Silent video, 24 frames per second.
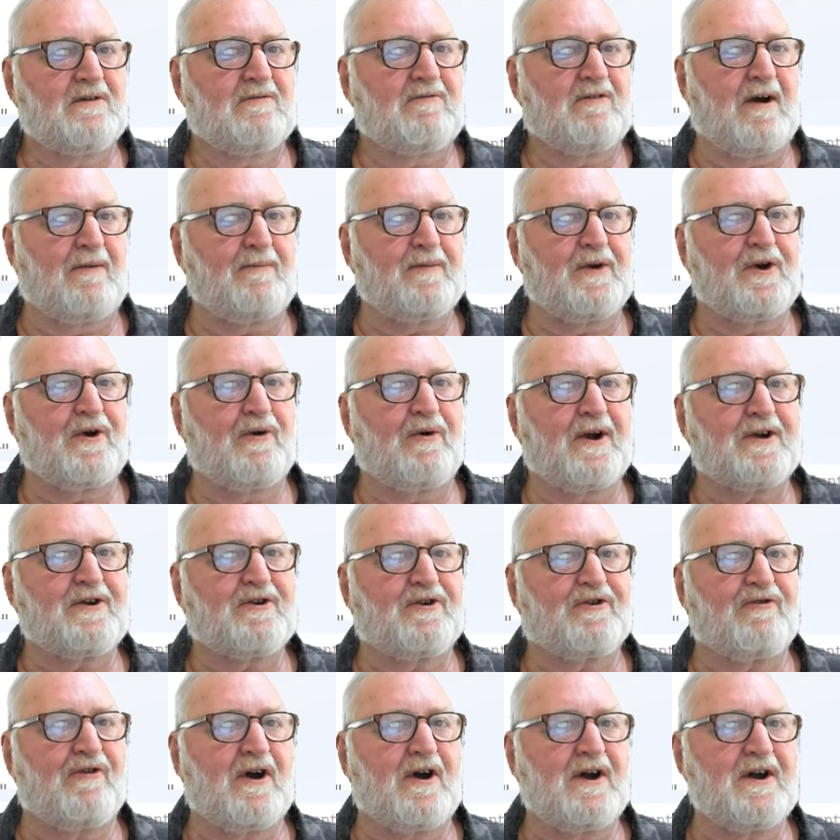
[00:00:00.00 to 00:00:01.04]
Company
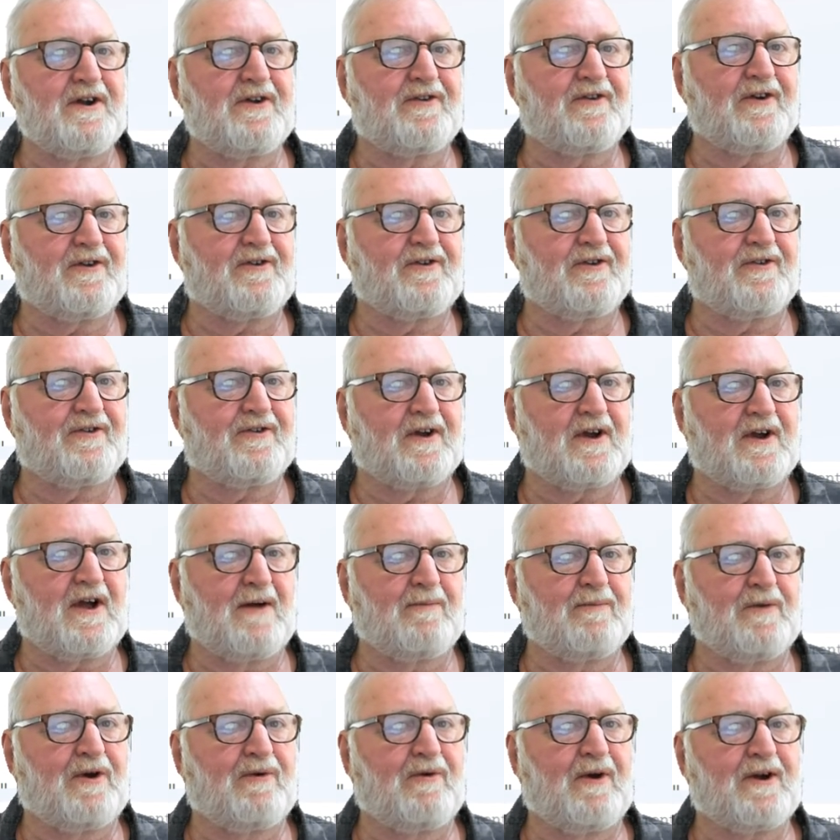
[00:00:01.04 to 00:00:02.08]
director training, such as the
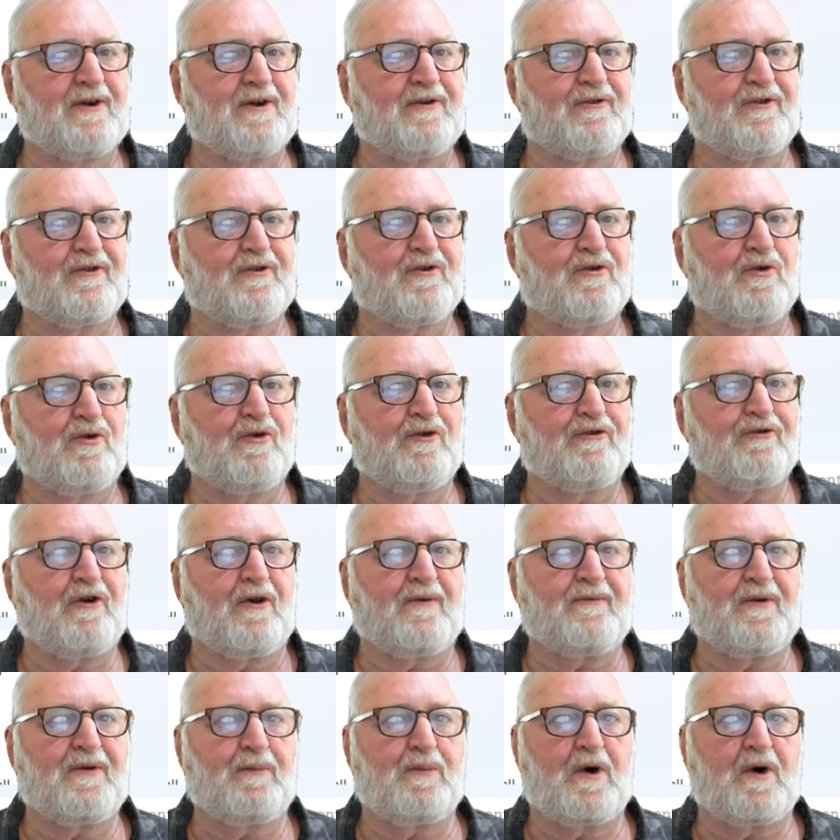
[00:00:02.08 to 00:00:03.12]
company director's course
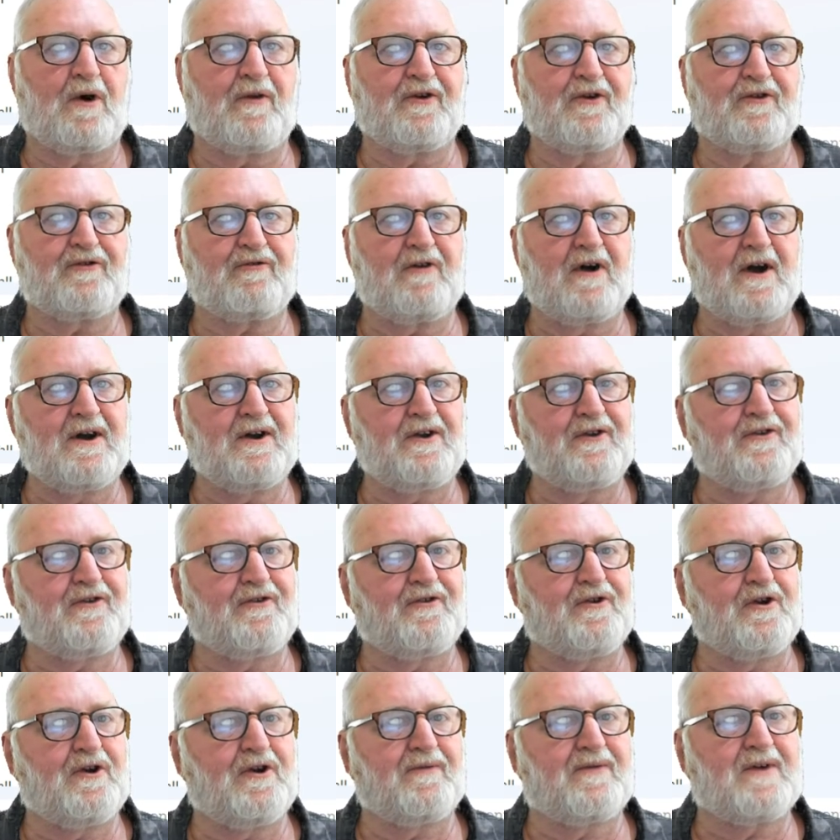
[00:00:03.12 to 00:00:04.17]
offered by the Australian
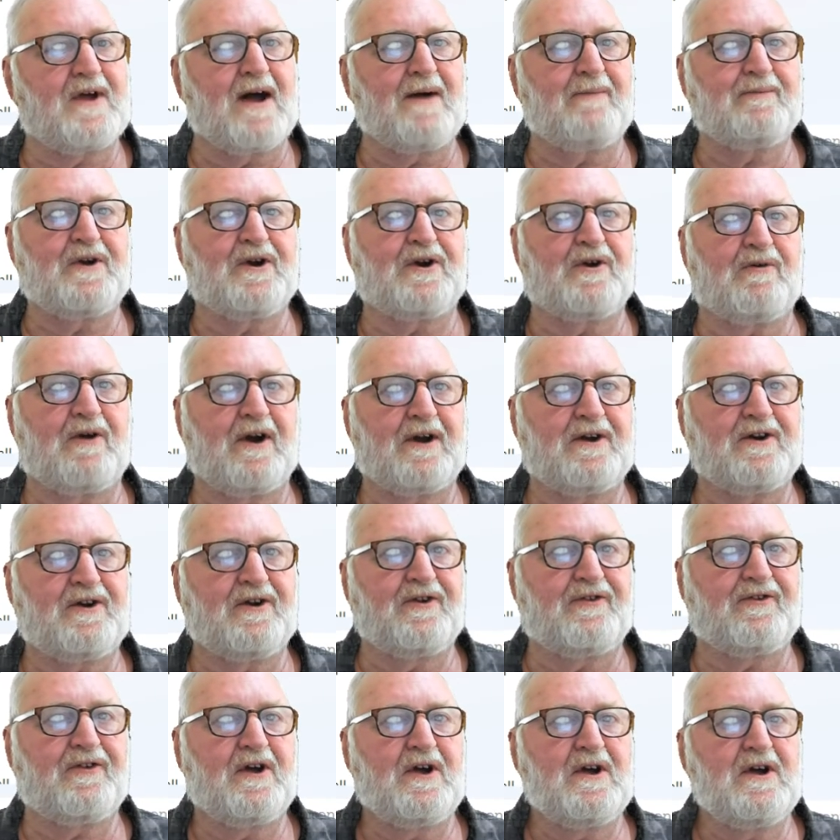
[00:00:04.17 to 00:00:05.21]
Institute of Company
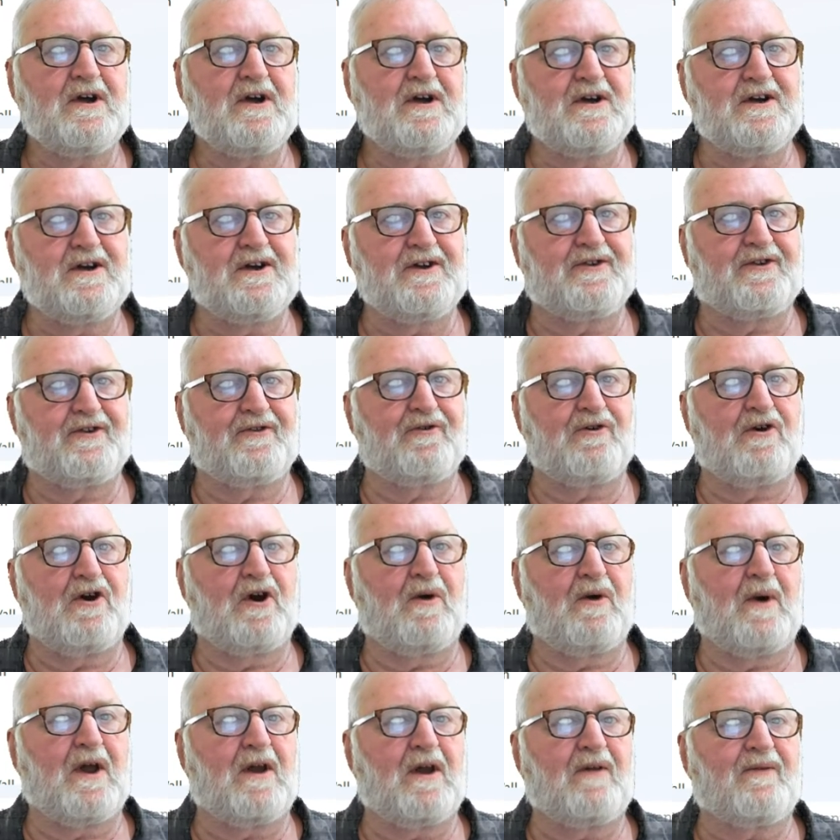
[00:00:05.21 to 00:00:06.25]
Directors, is designed
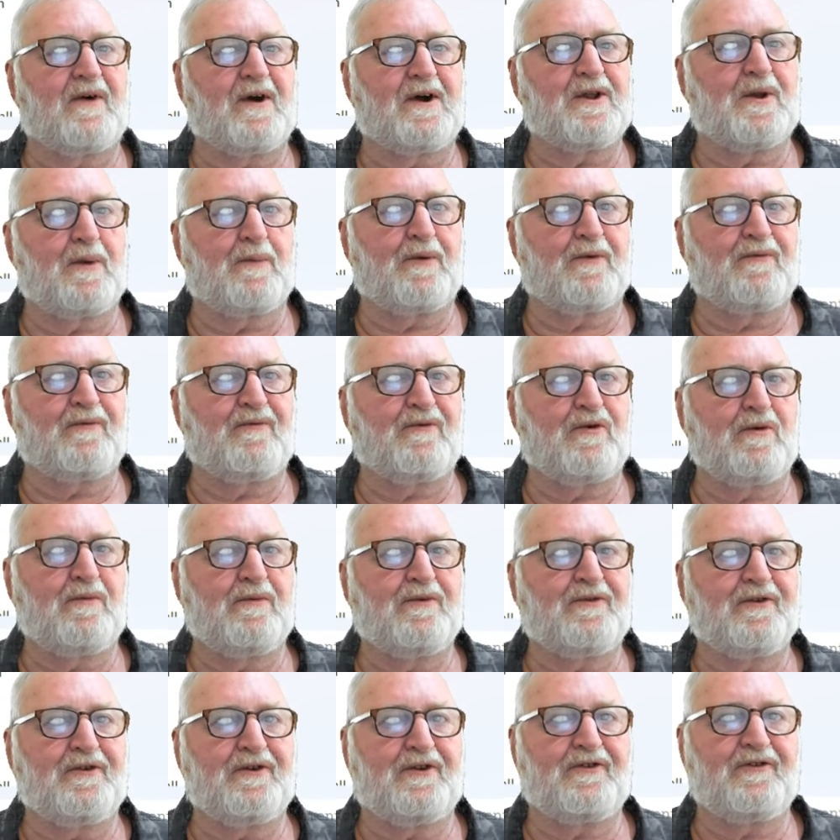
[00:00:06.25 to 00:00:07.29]
to elevate the
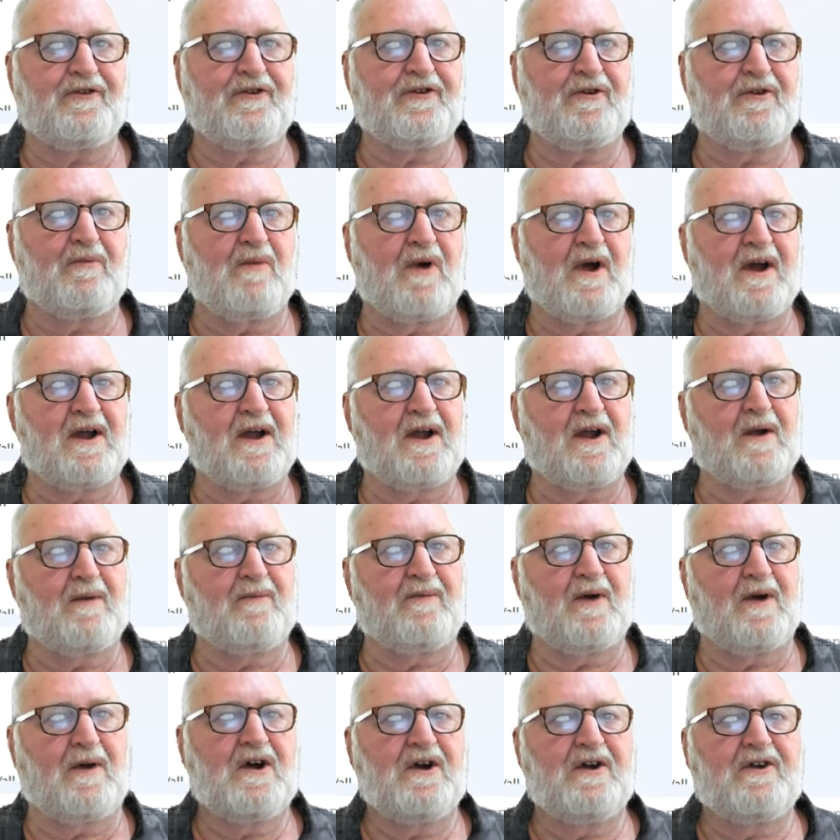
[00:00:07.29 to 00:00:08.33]
performance and decision-making
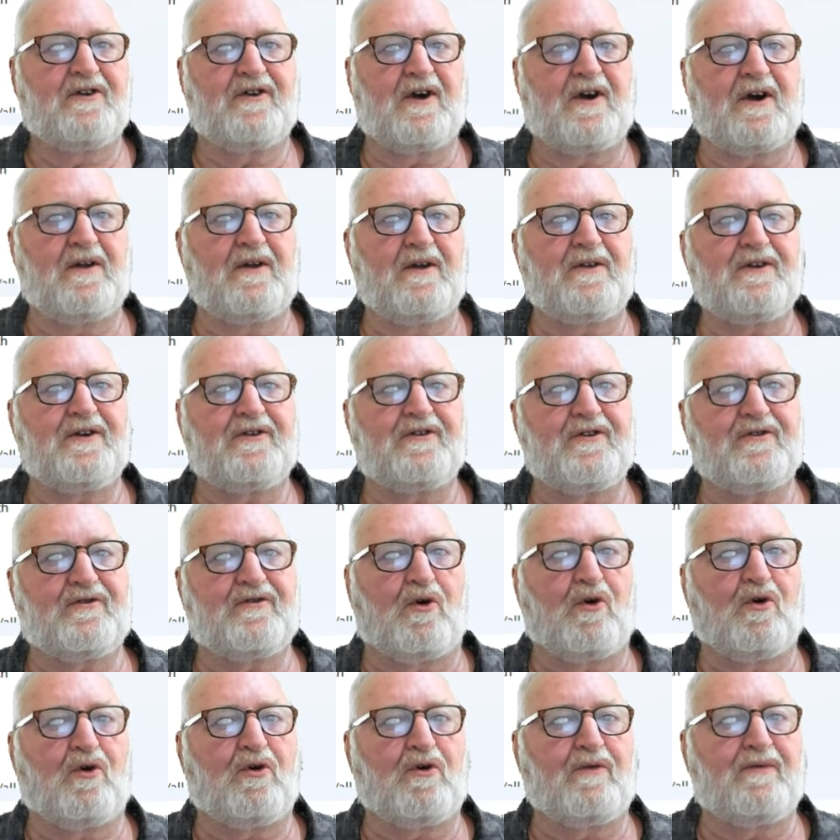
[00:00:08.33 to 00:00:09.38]
ability. So this is
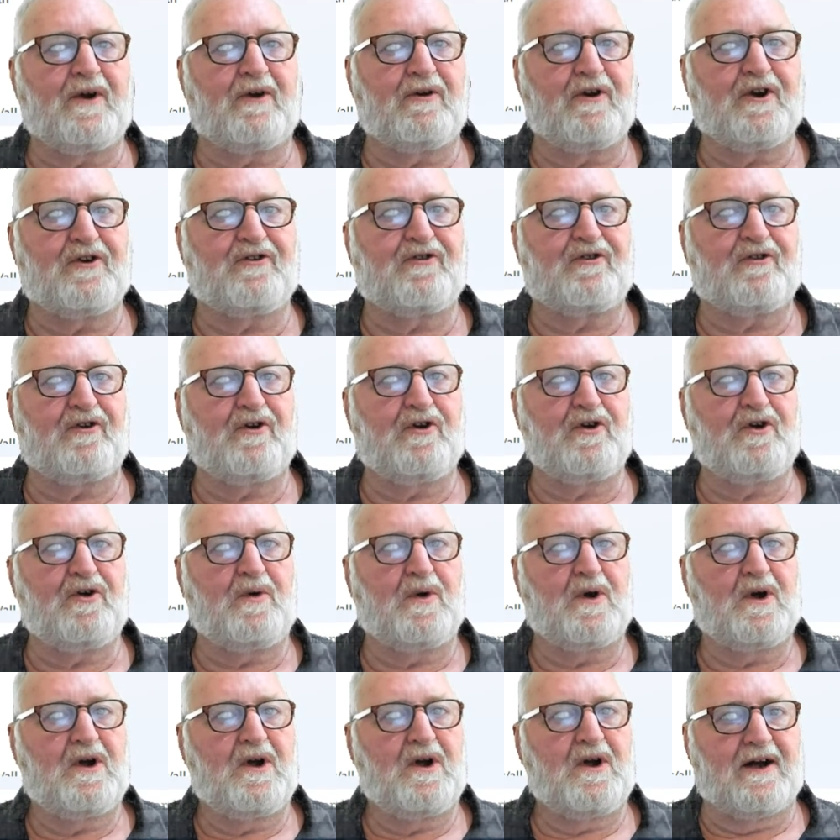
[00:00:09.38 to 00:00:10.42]
all very
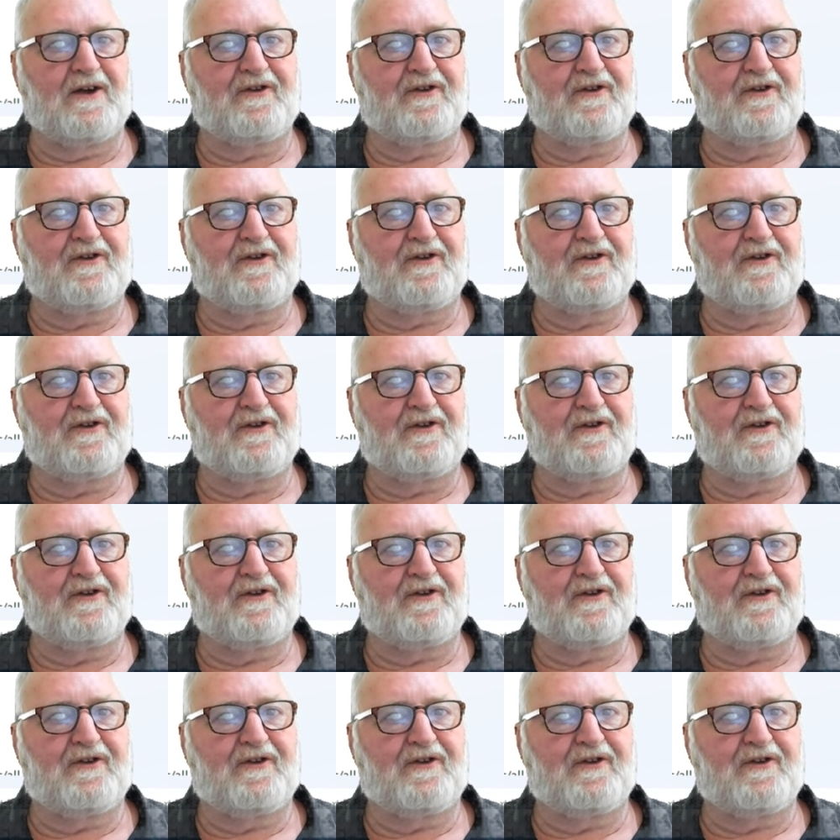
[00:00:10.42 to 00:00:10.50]
true.